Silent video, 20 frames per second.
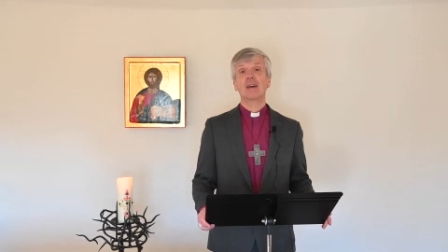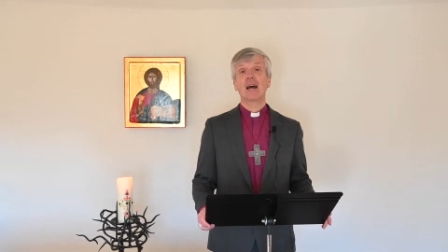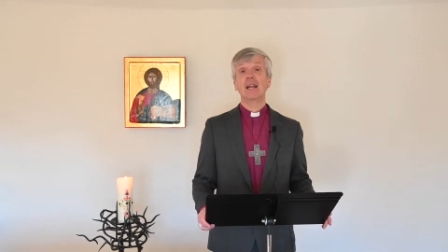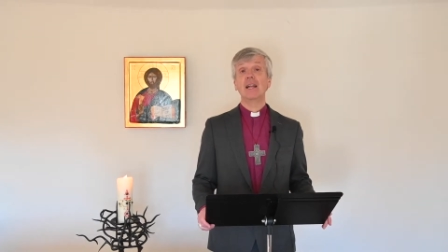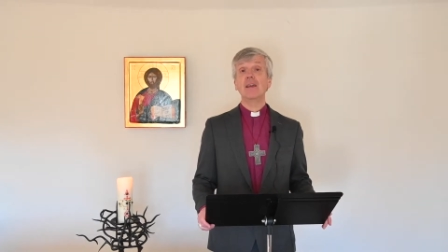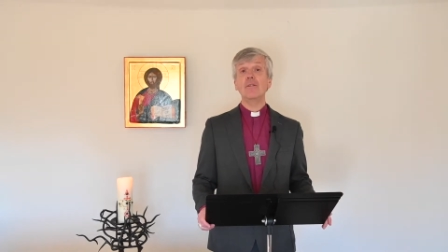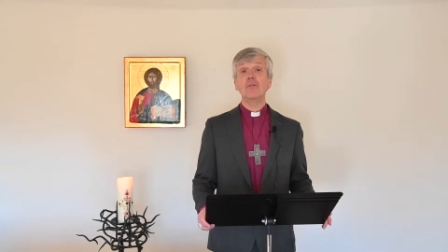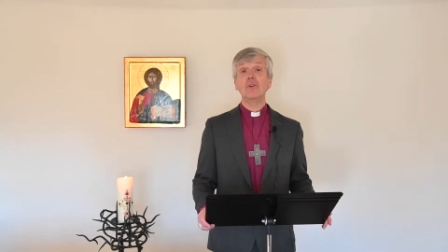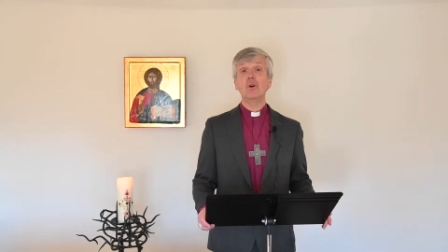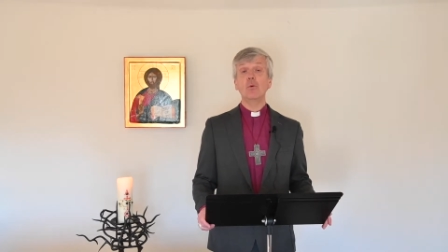and
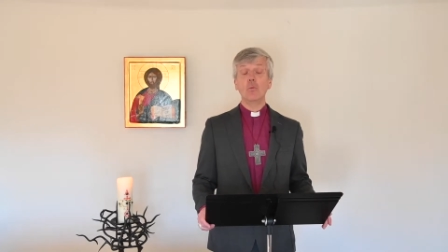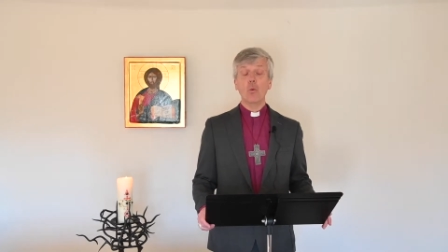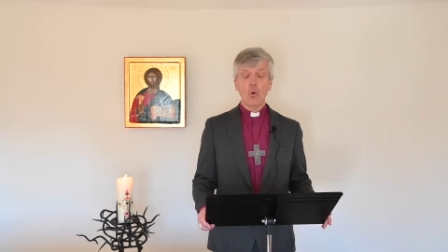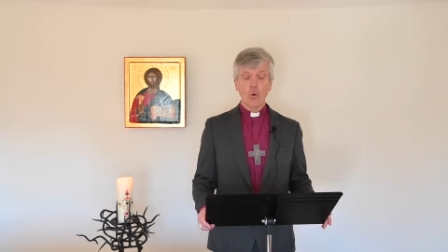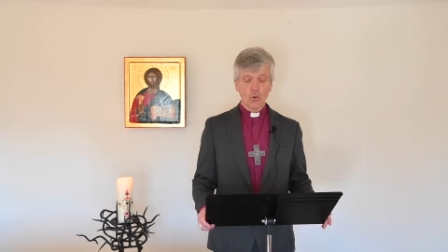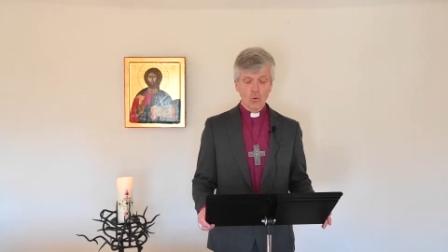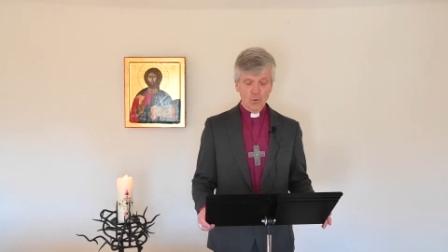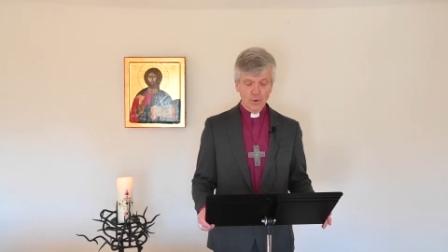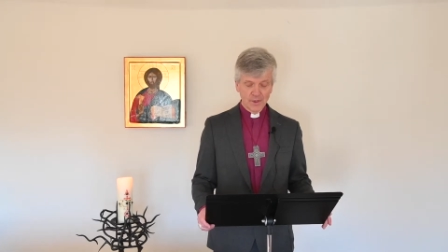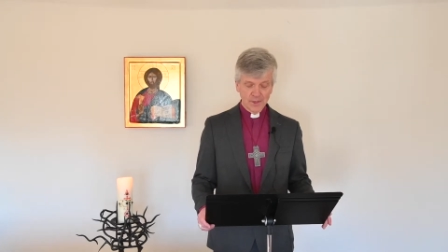even a
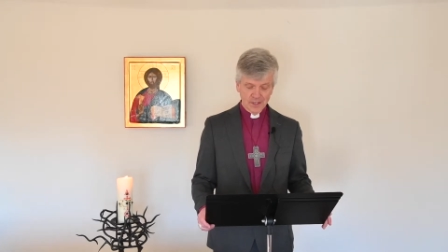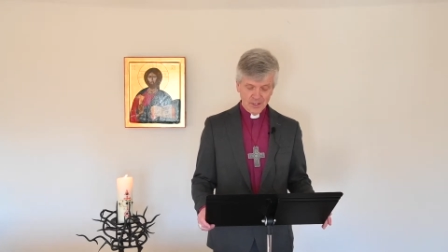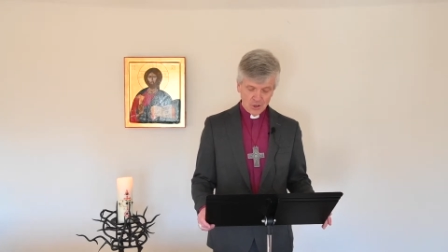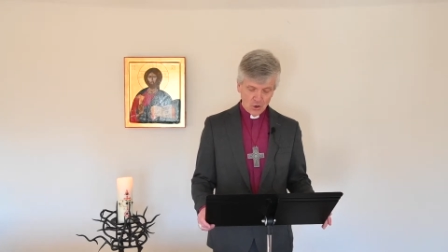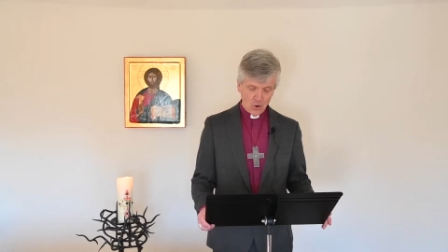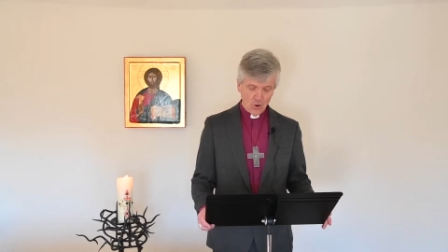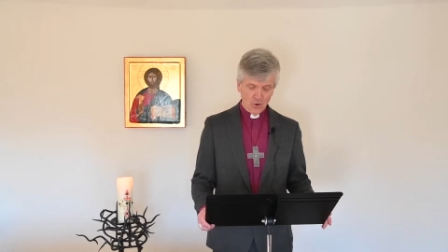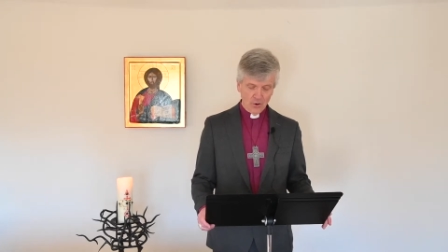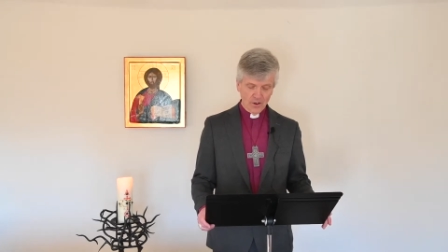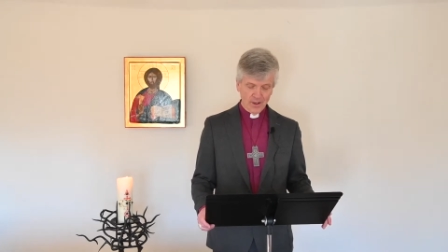walk with the
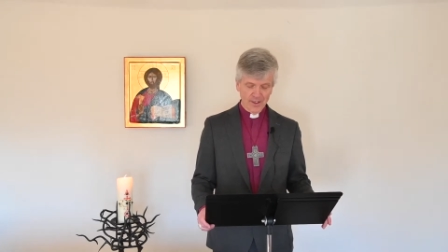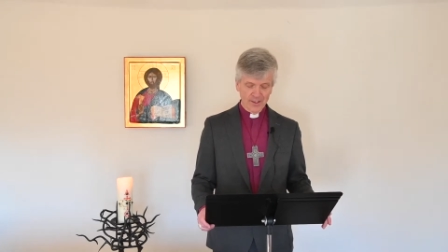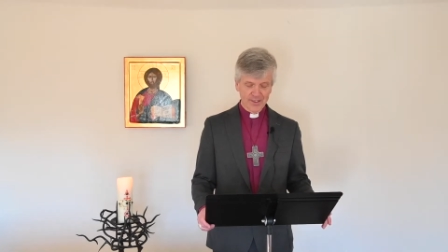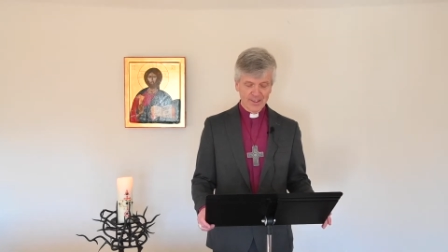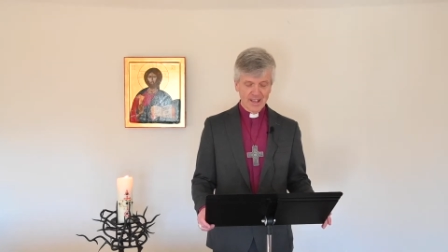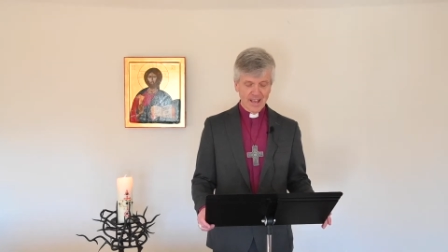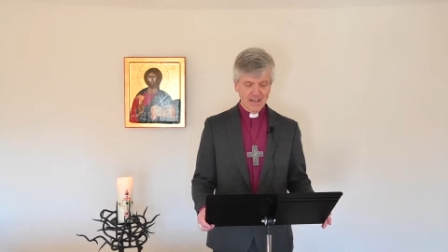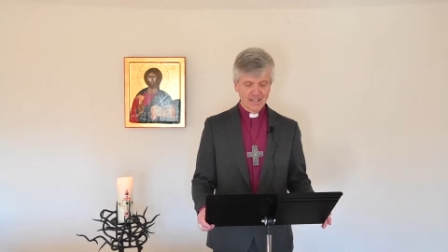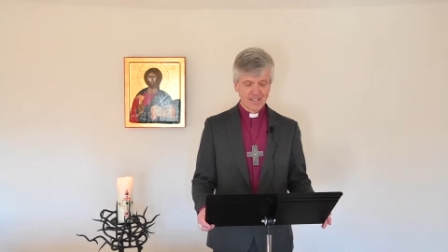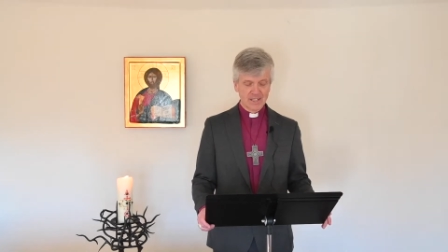dog has
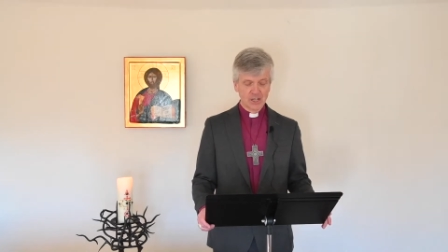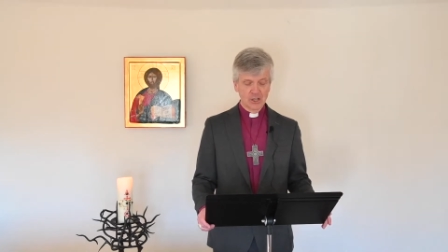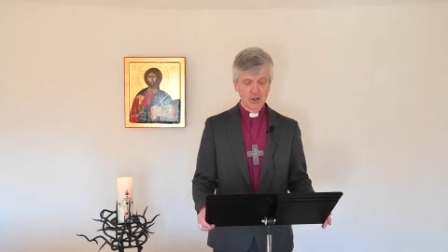led to